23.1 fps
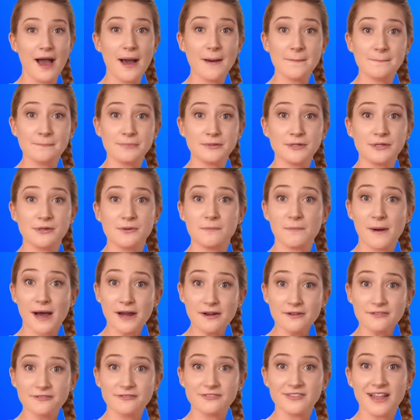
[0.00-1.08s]
a blue
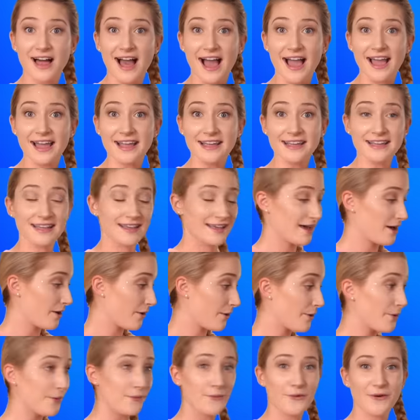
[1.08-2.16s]
butterfly,
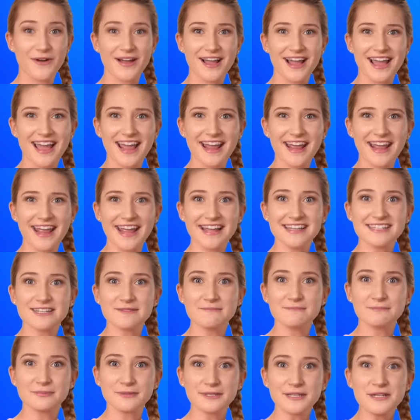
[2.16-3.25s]
oh, and a
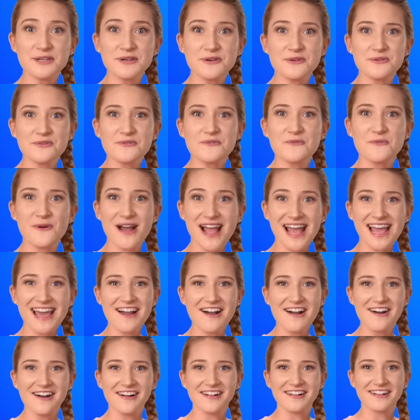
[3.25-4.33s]
blue
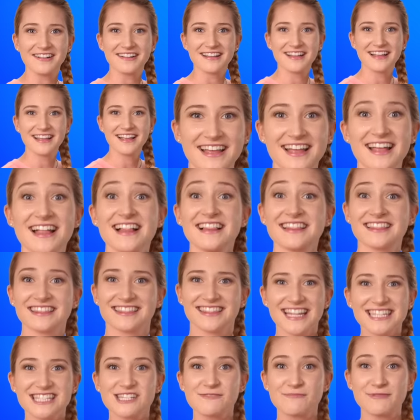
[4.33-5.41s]
whale.
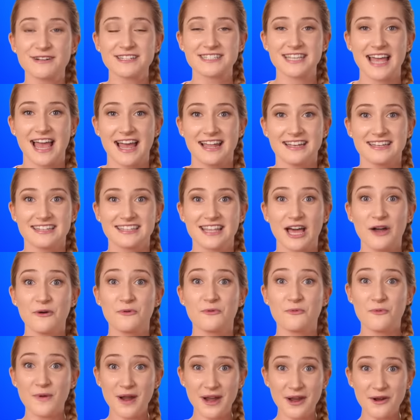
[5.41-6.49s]
Let's pretend that
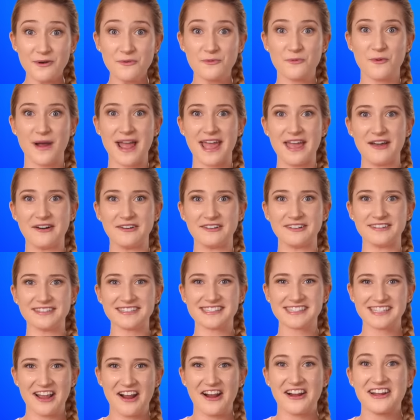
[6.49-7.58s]
we're whales.
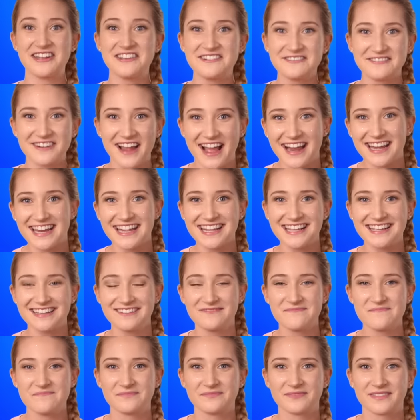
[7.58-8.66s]
Are you ready?
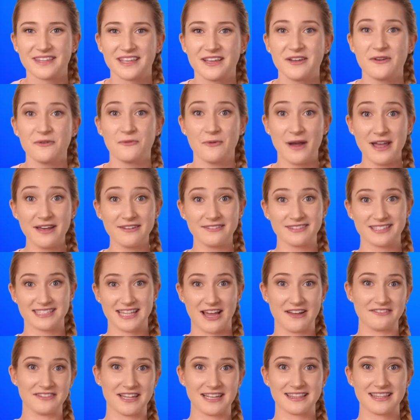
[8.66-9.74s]
Whales
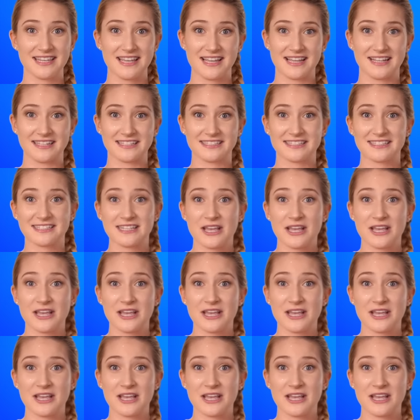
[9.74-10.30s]
sound like this.